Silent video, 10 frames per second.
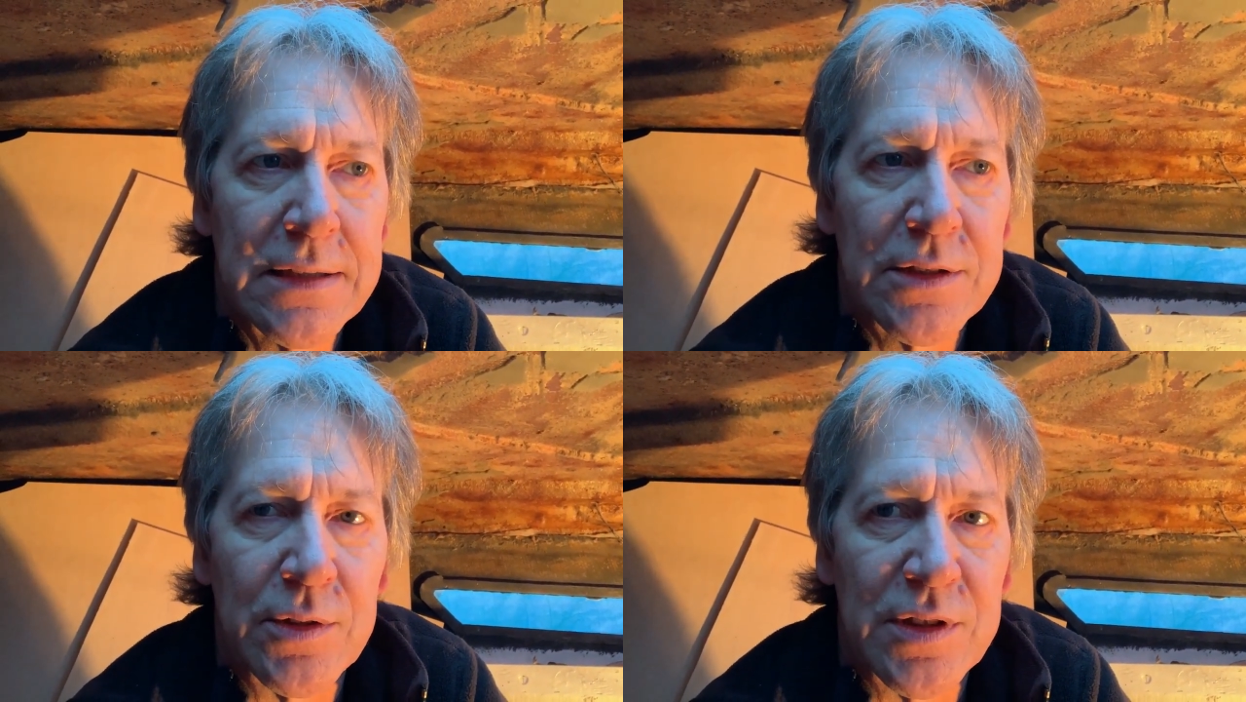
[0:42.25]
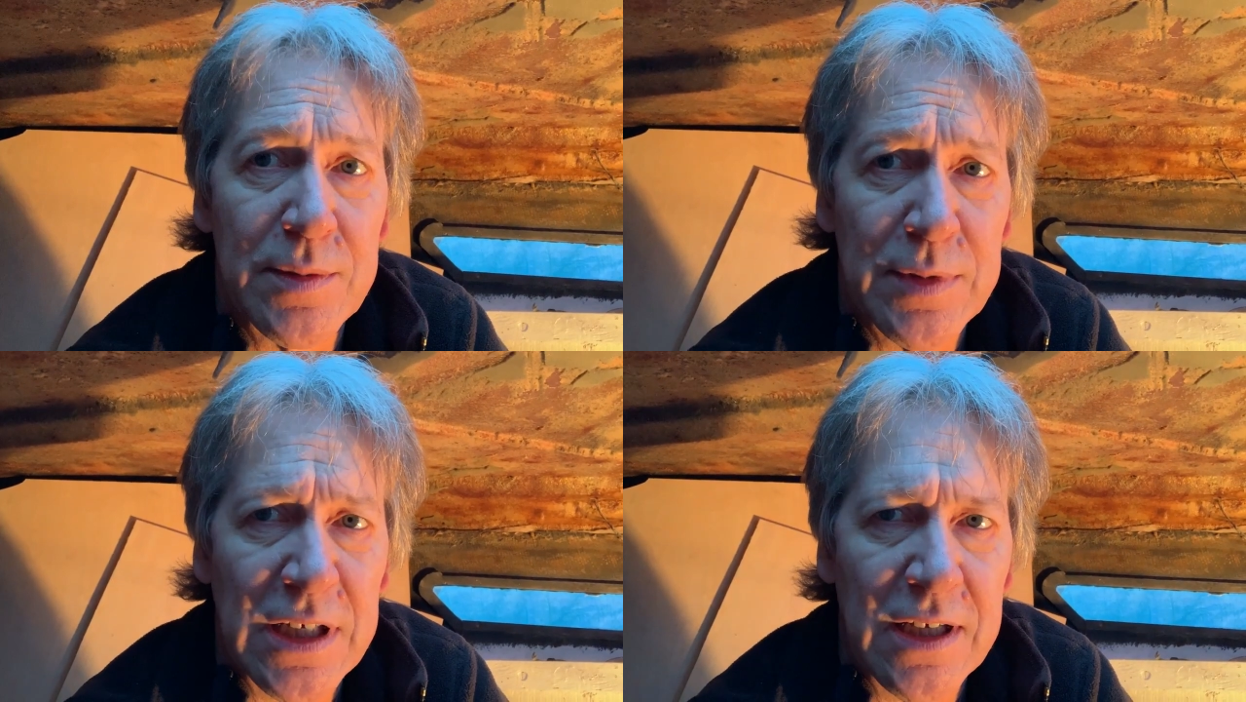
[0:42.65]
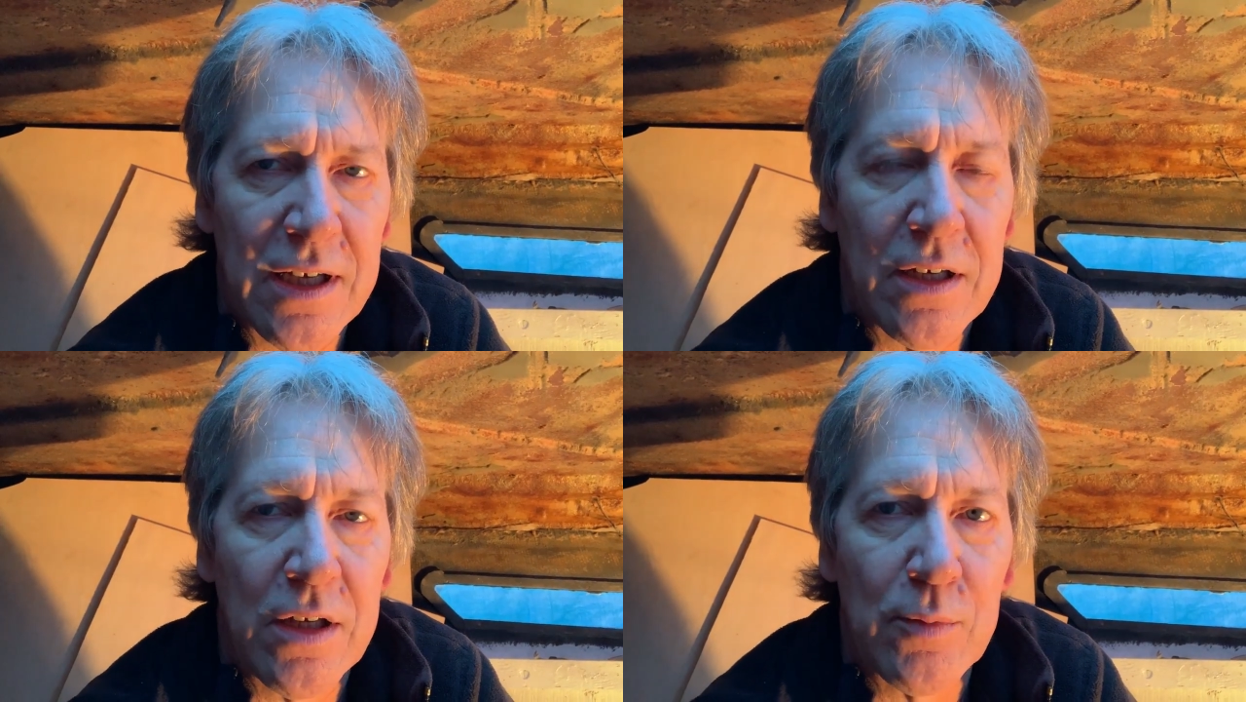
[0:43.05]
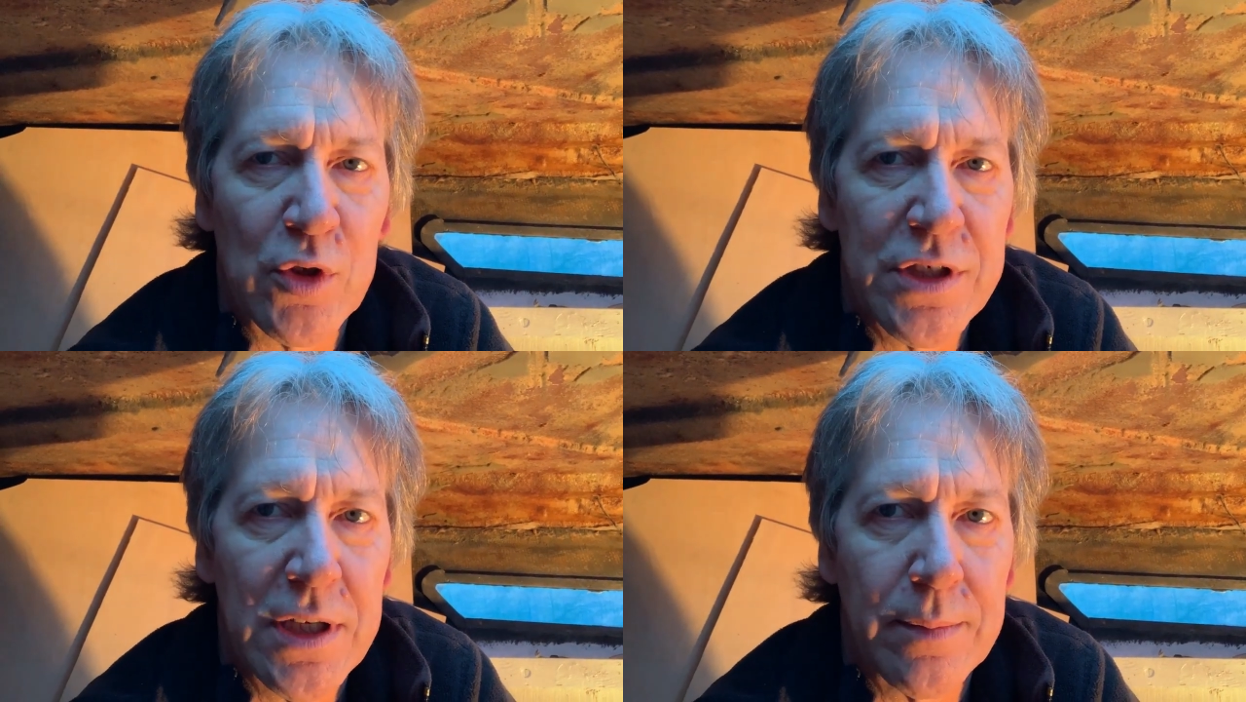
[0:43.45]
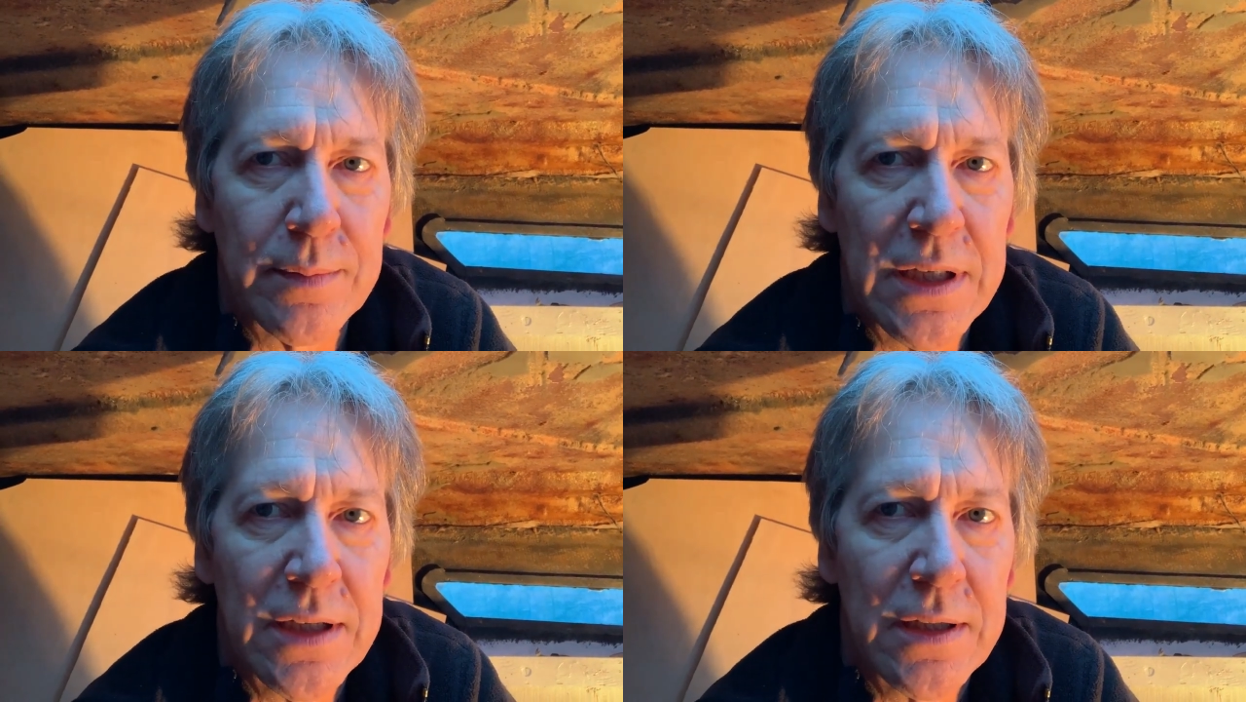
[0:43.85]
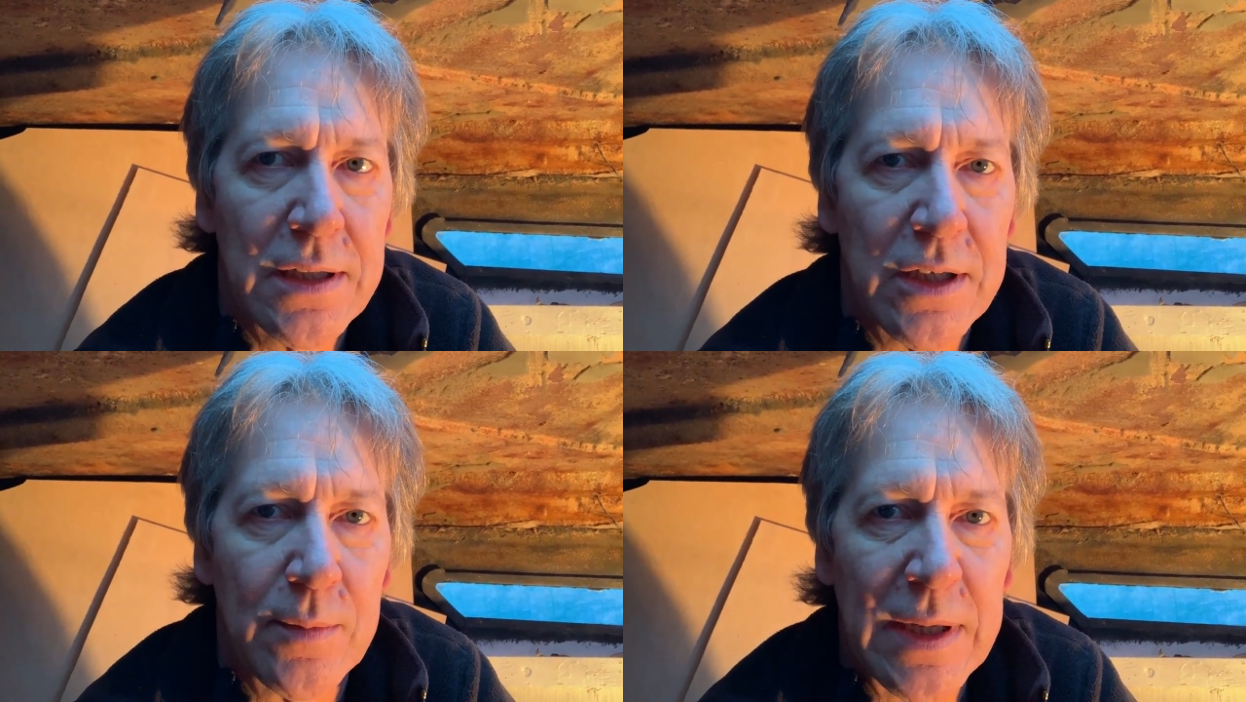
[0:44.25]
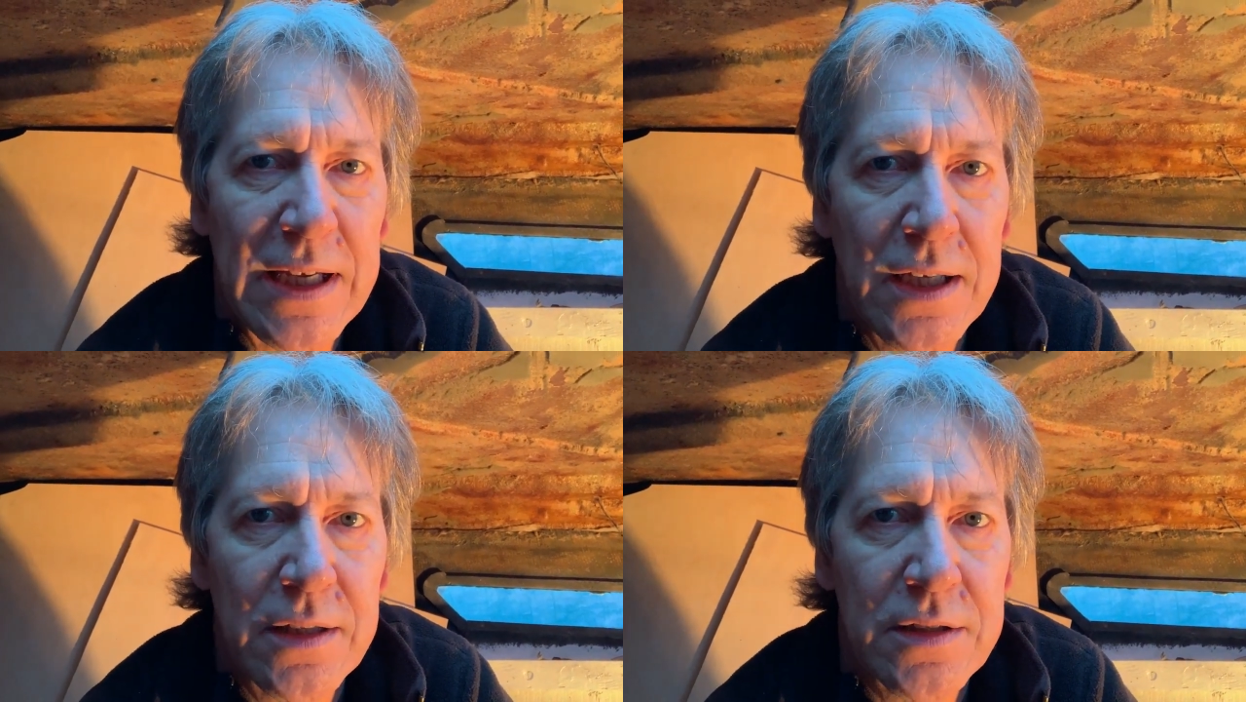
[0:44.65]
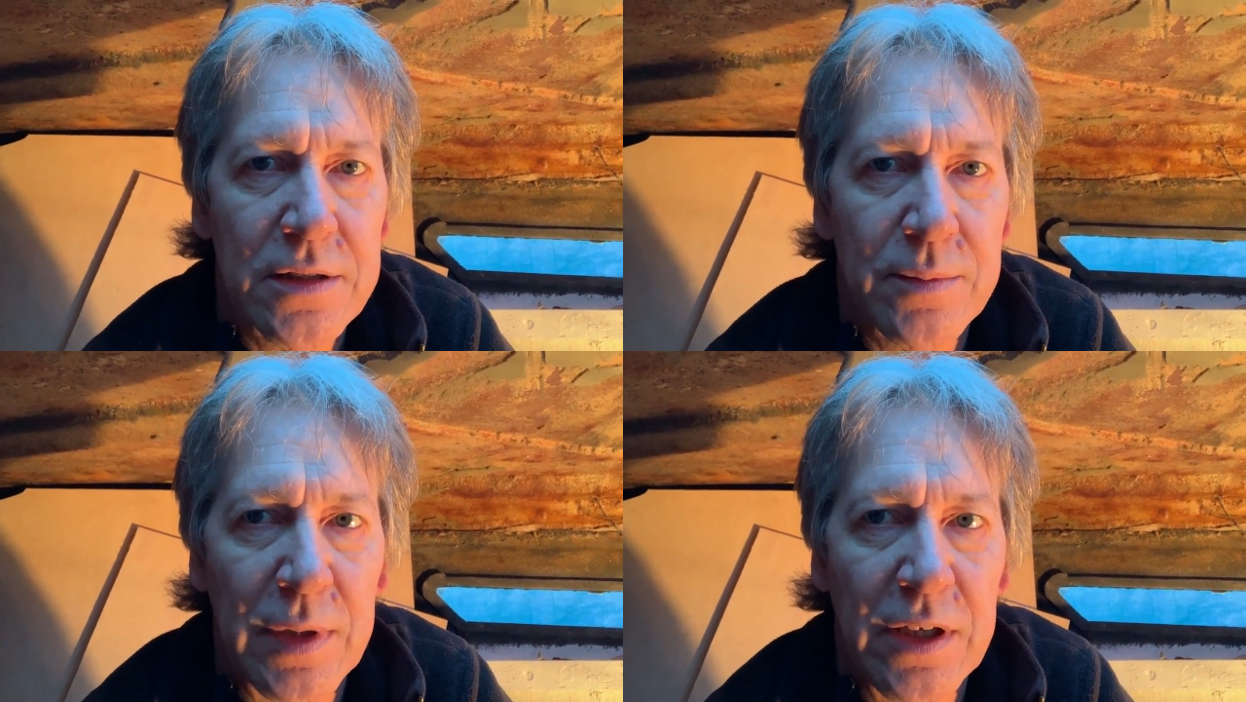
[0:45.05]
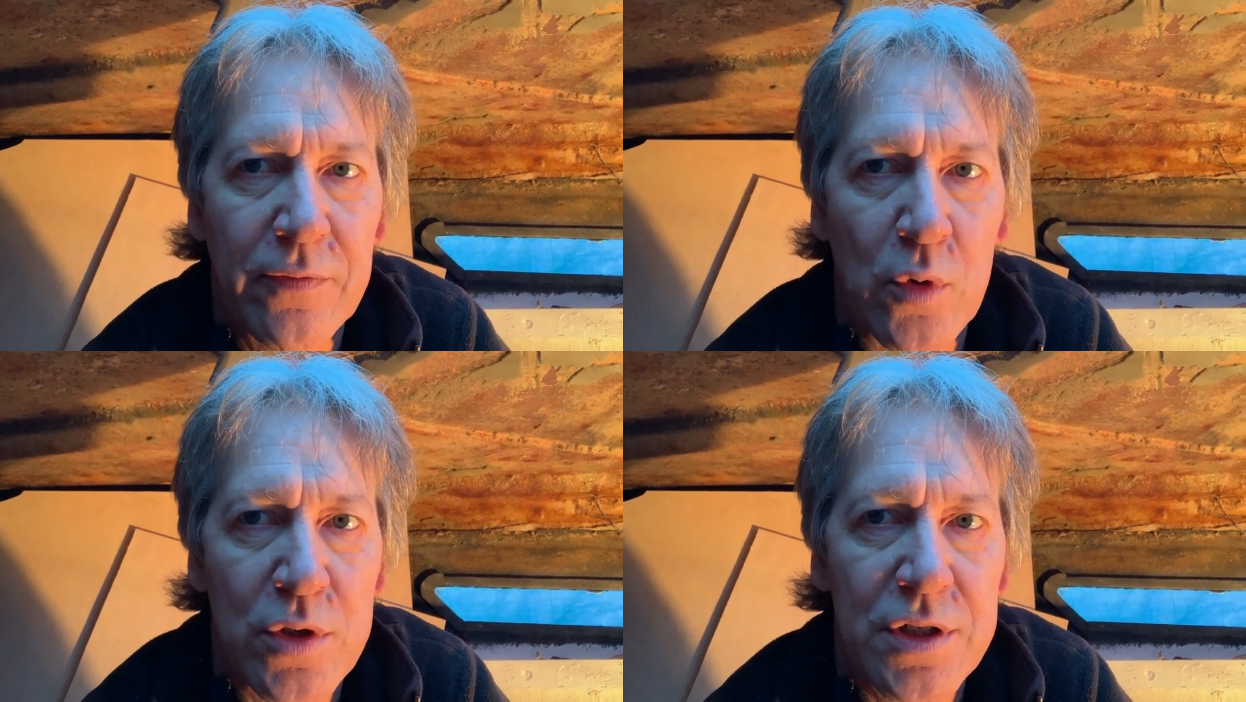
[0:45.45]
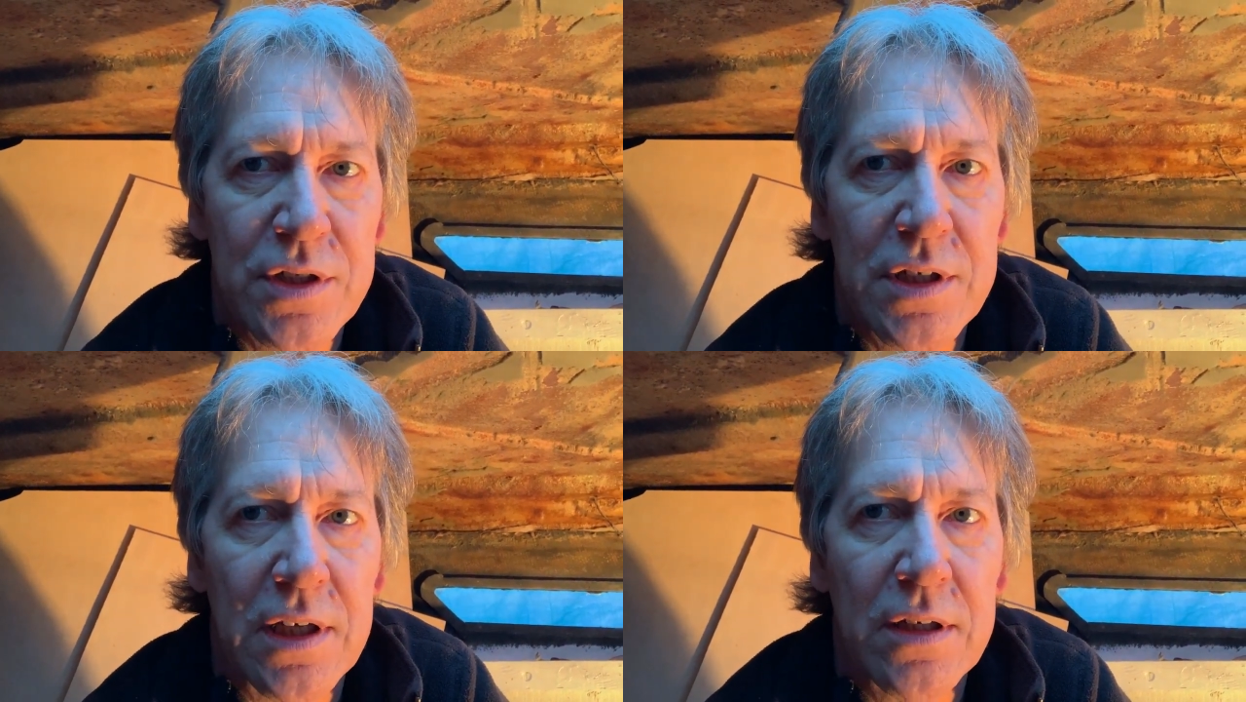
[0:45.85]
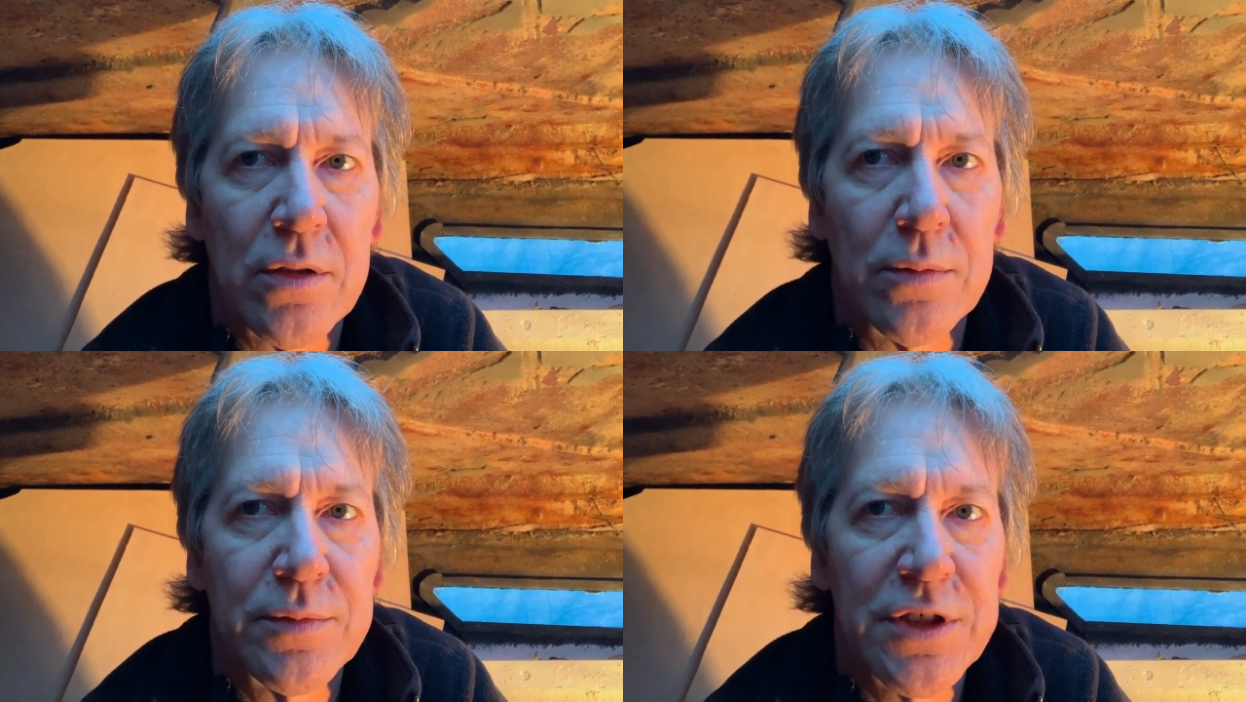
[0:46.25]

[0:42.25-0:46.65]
so it seems like I got a lot more time on my hands being forced to stay at home.